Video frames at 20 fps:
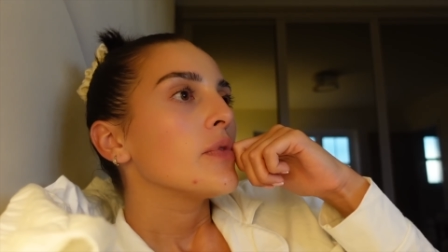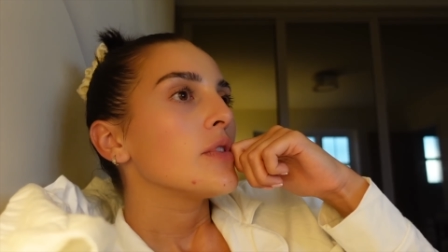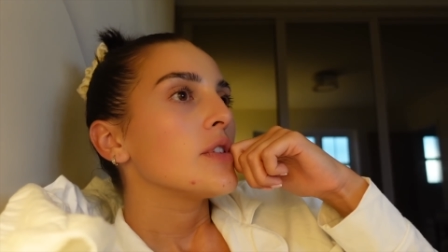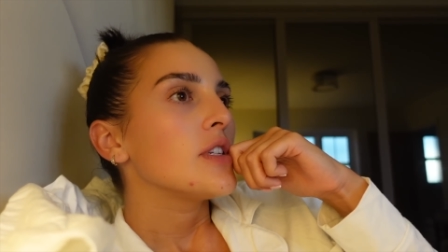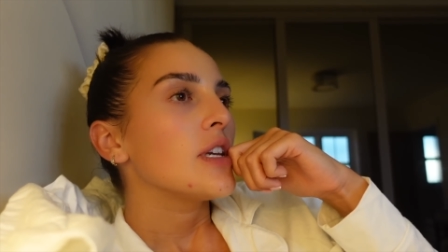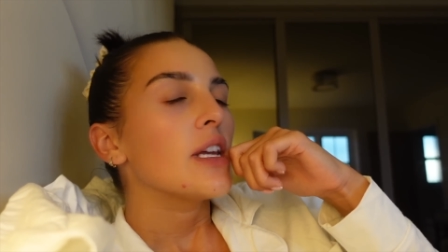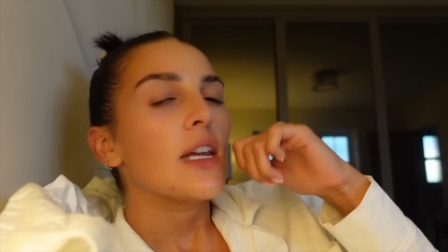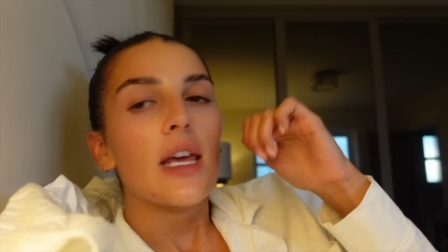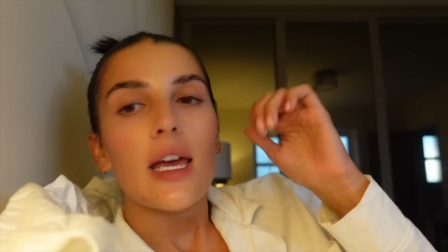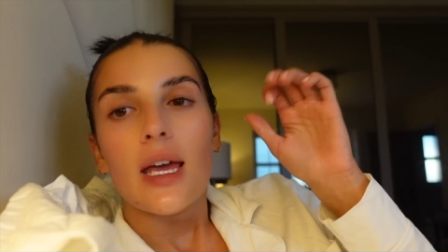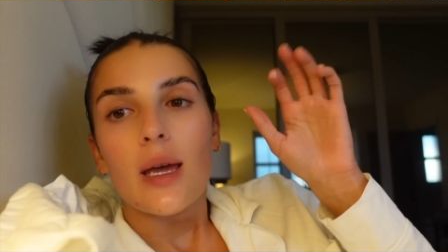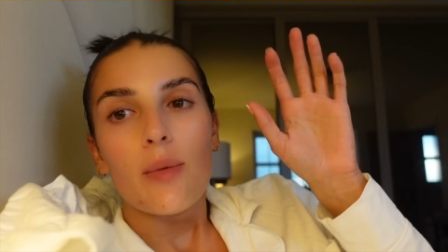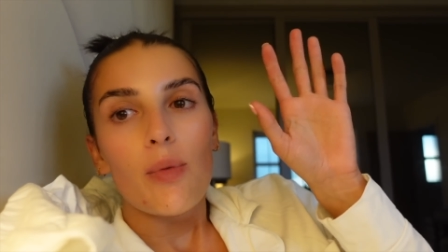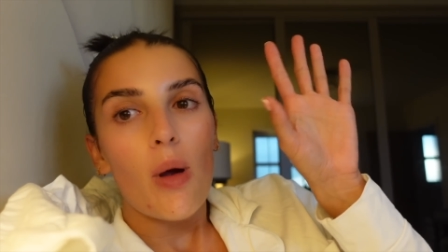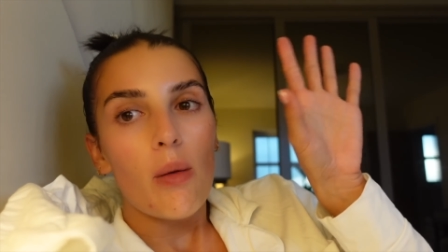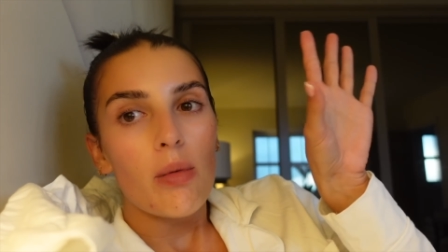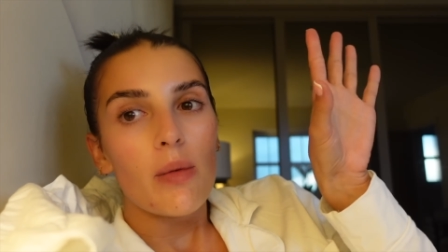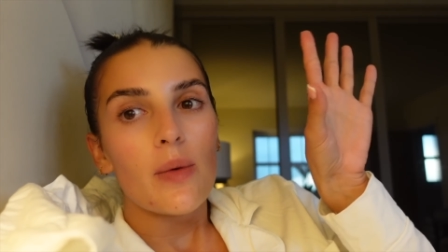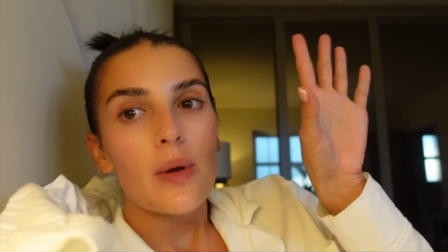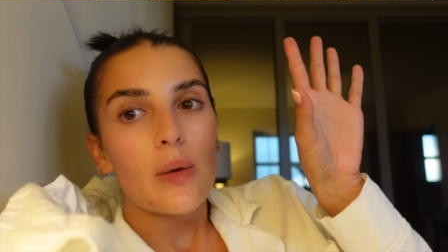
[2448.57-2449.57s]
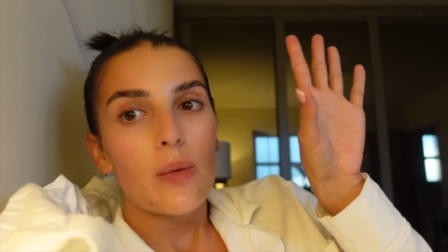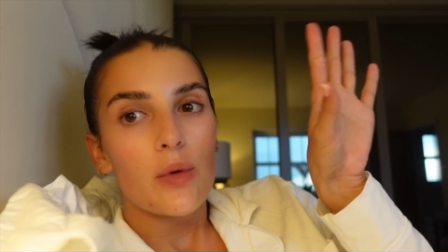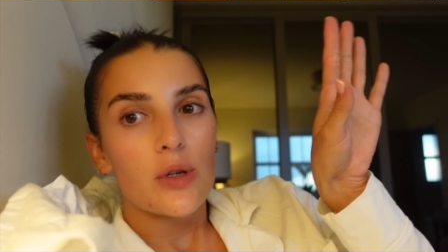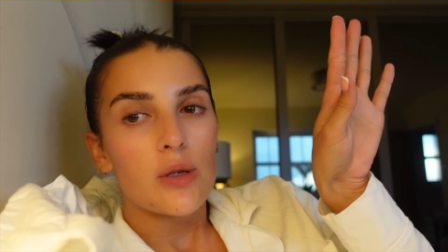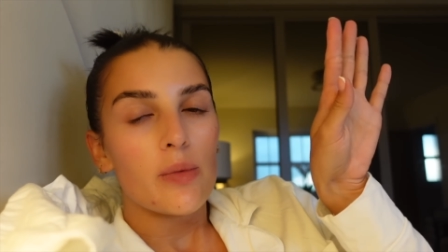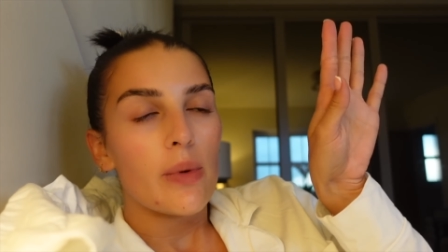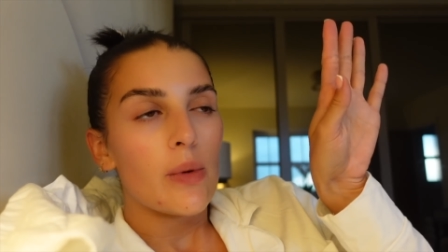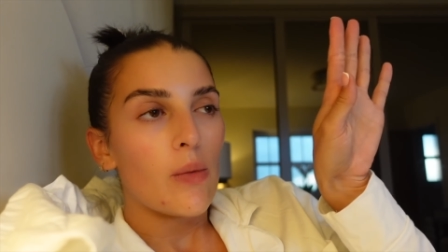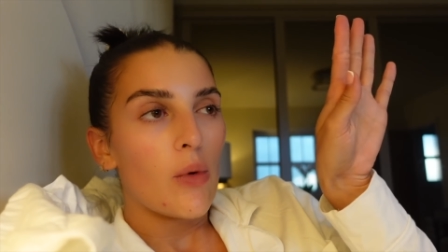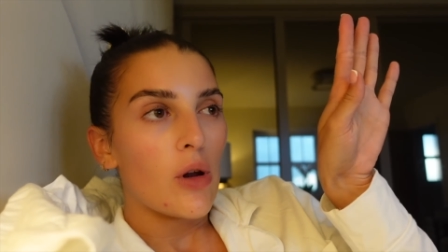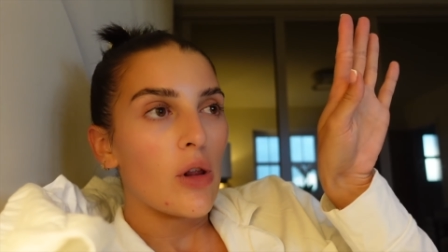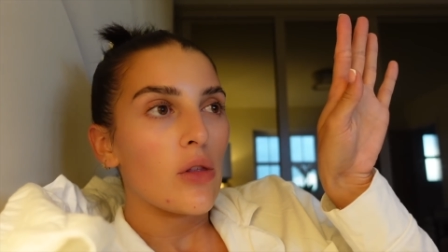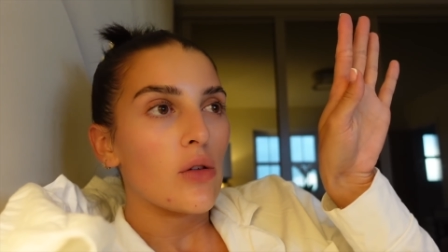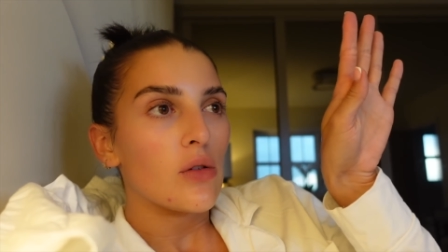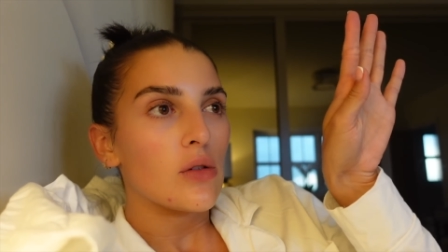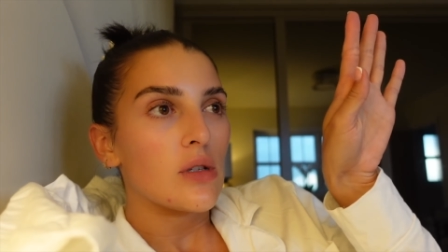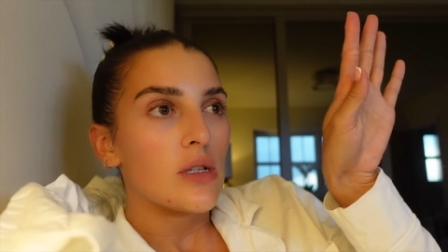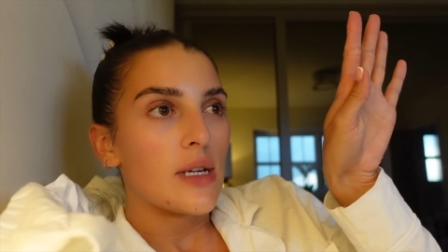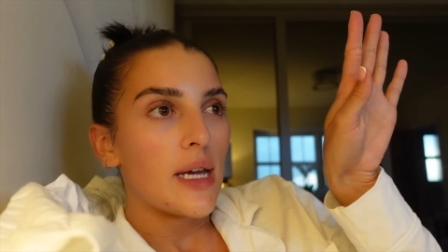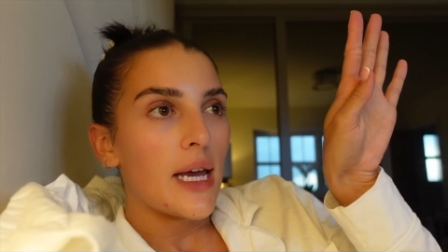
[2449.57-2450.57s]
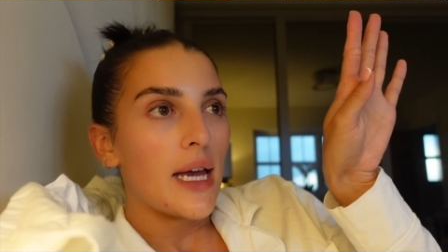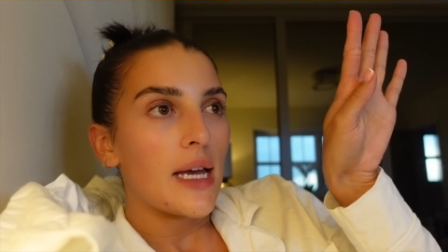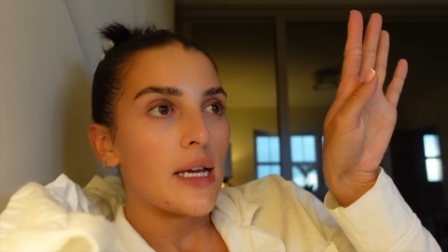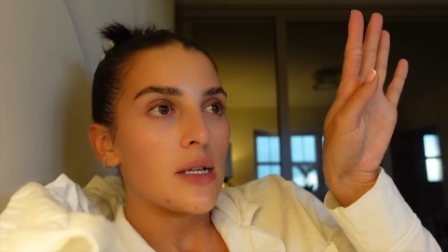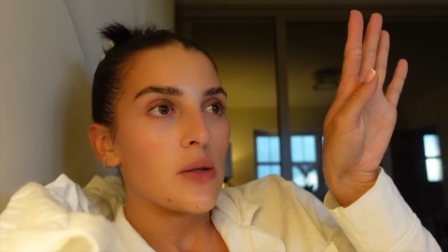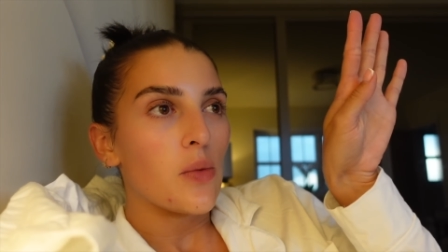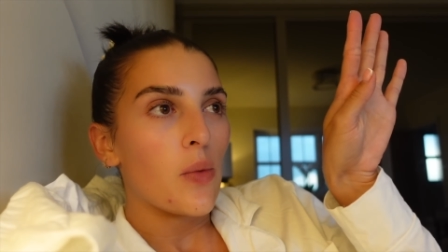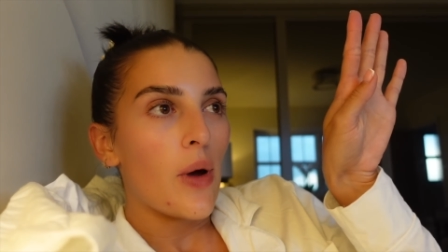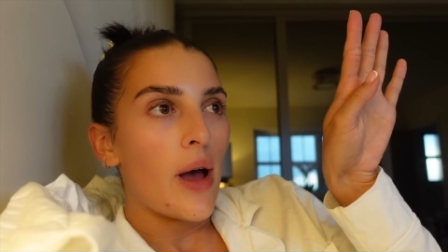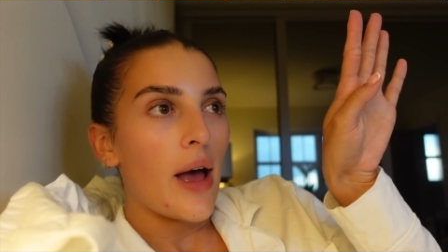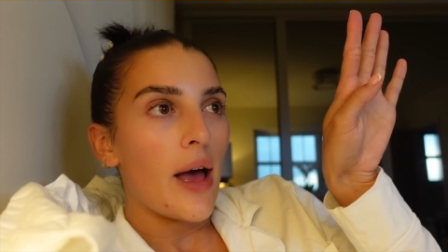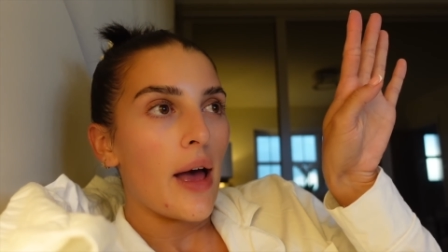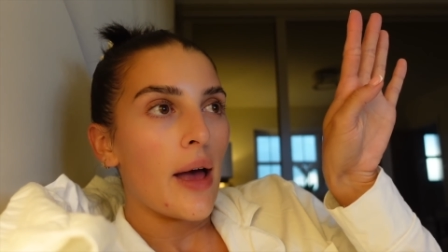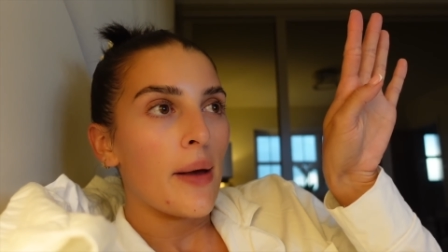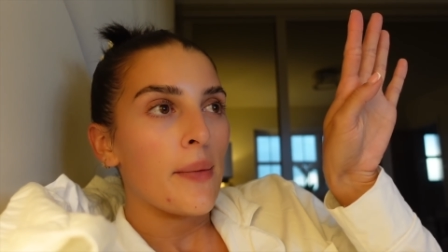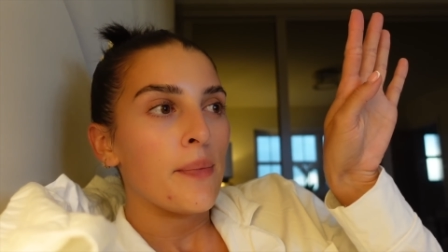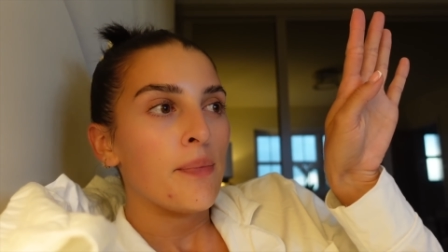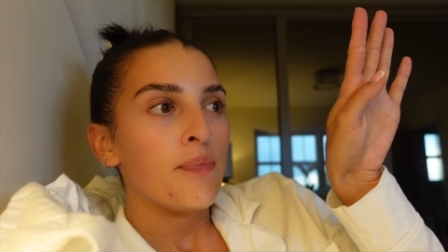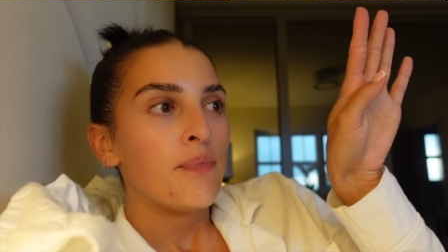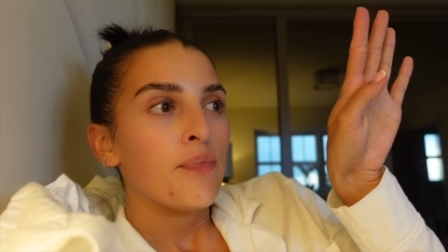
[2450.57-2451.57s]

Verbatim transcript: today probably would have been one of those days where